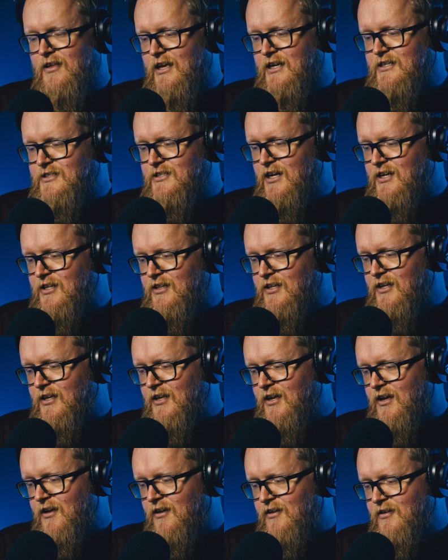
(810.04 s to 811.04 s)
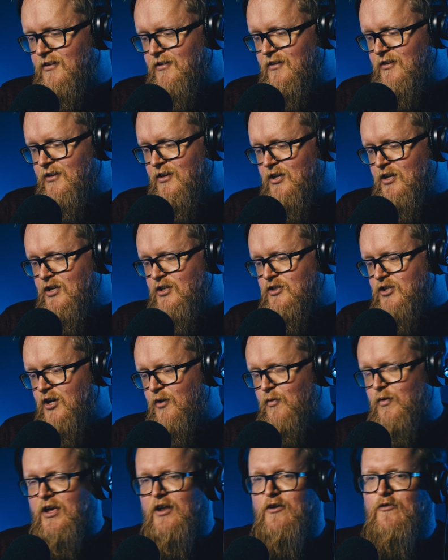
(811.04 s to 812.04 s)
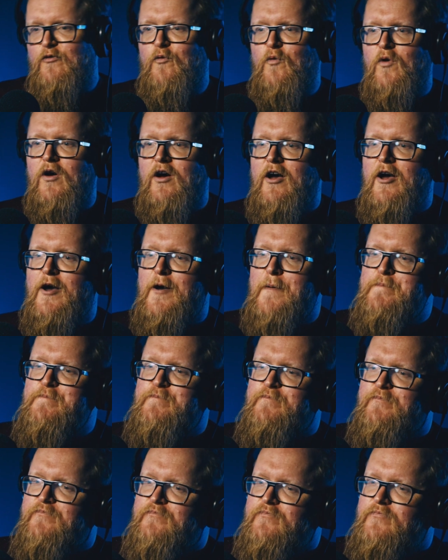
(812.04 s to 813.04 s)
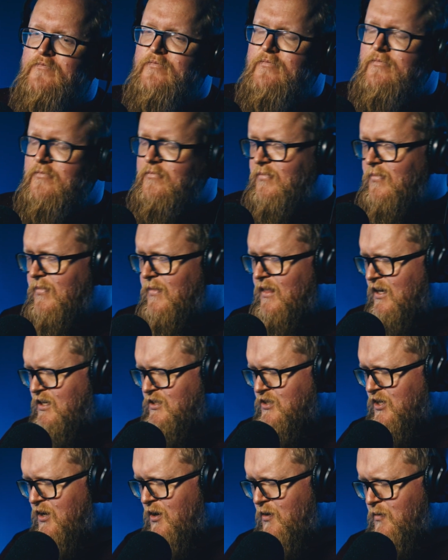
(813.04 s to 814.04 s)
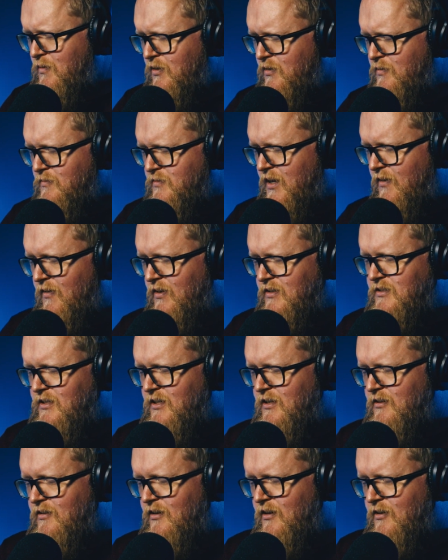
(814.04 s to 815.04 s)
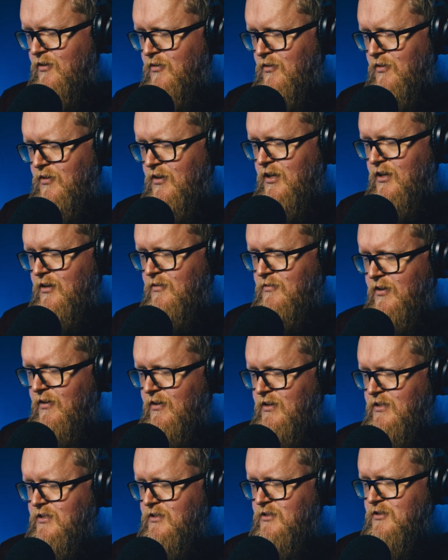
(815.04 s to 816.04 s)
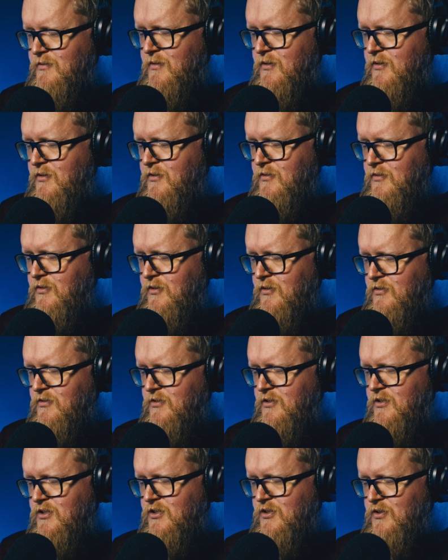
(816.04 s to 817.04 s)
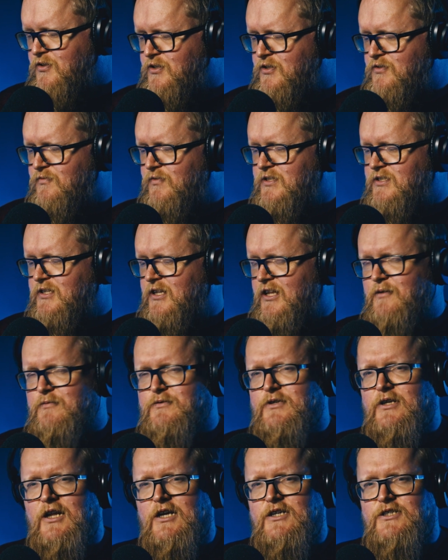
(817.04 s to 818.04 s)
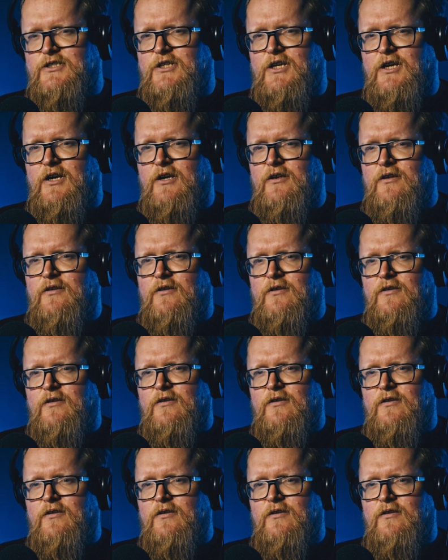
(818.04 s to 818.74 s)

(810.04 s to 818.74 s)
Exactly, yeah. So kind of what, because I know you directed, Courtney, you directed something called Hunter's Choice recently. Was it last year?